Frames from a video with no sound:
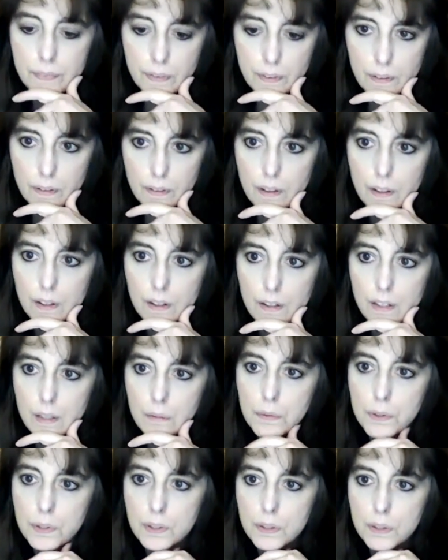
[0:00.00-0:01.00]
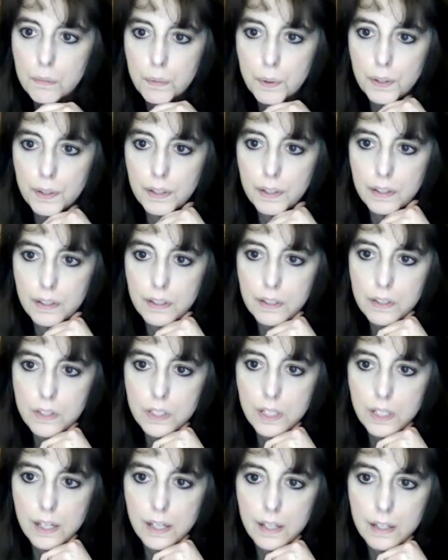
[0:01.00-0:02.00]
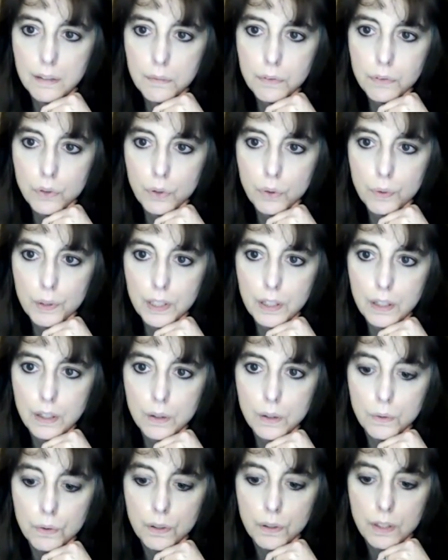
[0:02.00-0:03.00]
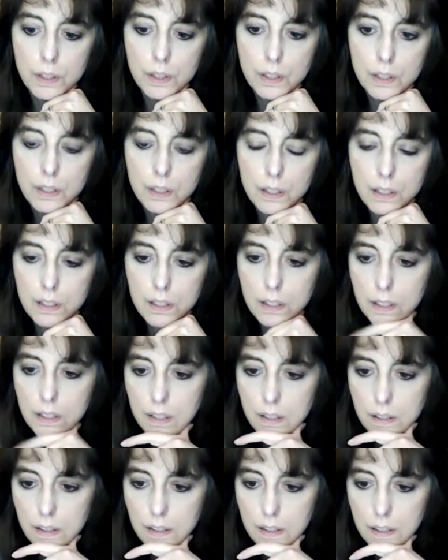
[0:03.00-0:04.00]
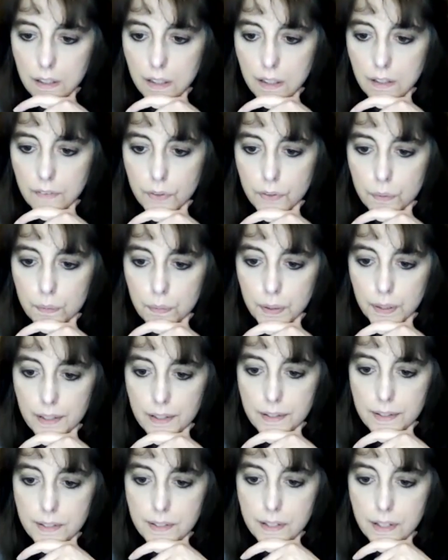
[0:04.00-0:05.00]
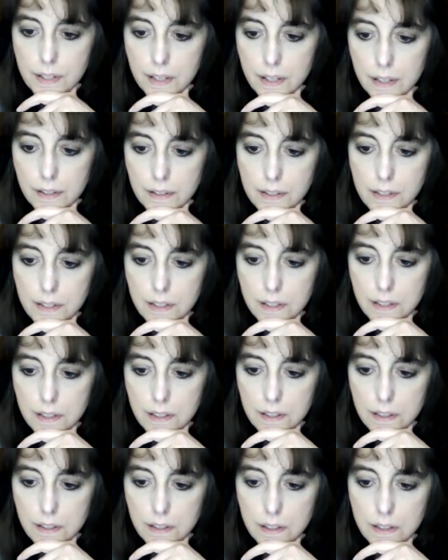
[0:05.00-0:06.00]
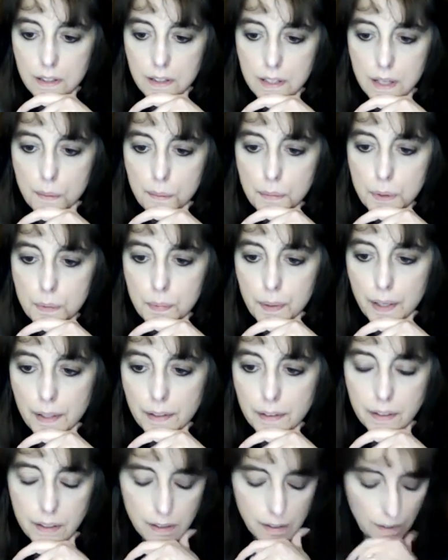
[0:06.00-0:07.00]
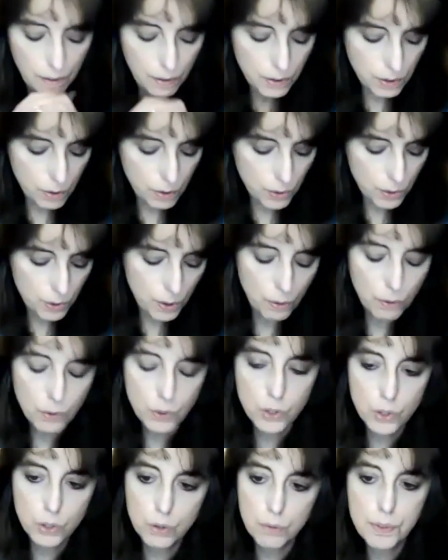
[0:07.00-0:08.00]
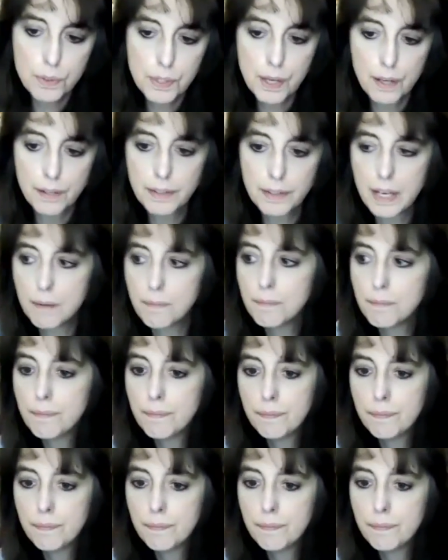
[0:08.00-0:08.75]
okay, I'm just gonna put it in the chat before we go. And if you'd please hit the thumbs button because there's no germs on them.